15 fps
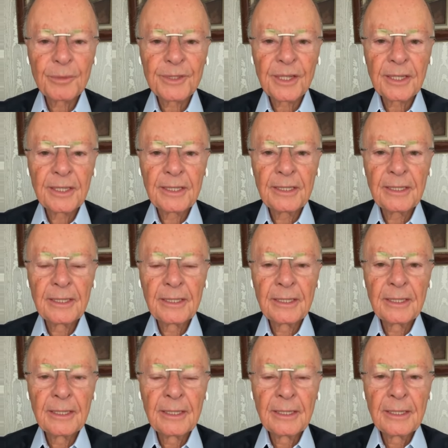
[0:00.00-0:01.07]
And here we
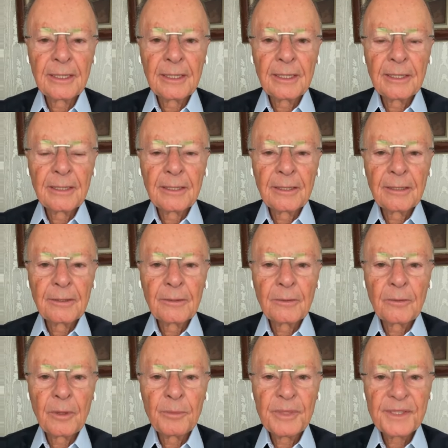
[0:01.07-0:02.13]
are once again
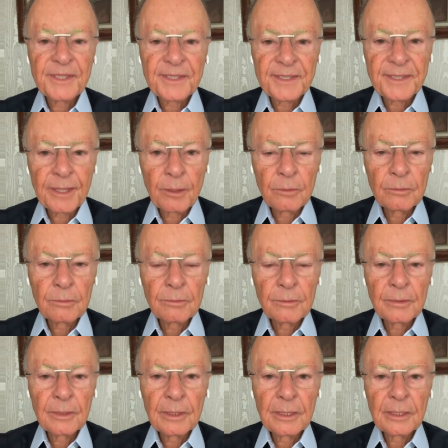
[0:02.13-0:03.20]
with the
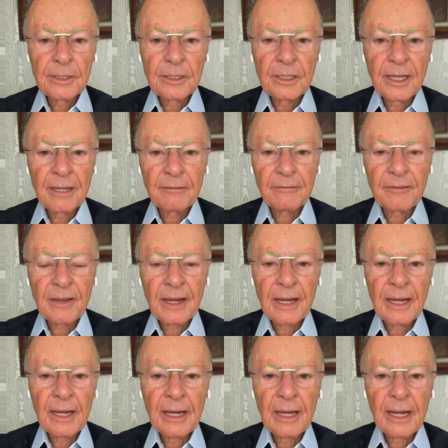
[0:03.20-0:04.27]
mission
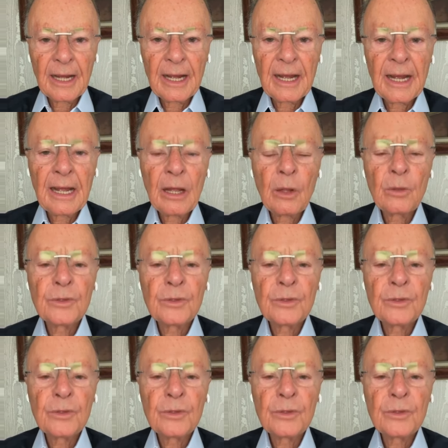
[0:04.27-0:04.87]
to bring